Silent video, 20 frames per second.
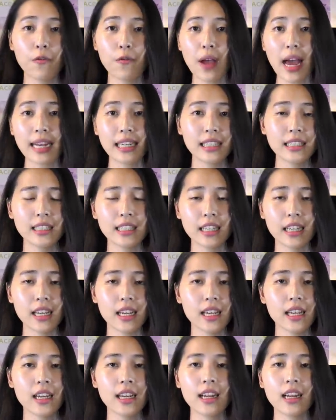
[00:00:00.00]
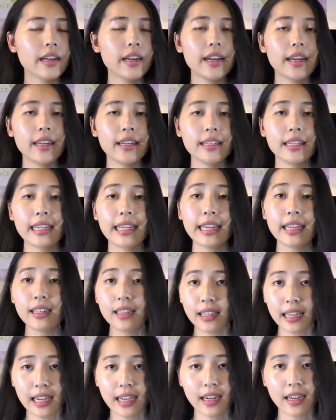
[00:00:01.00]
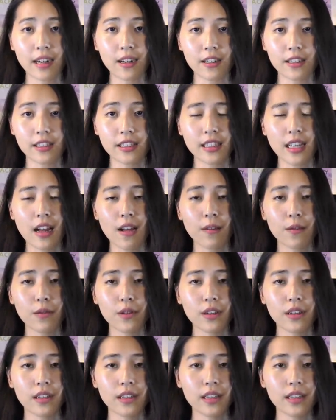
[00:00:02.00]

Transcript: fantasy, and healing ourselves.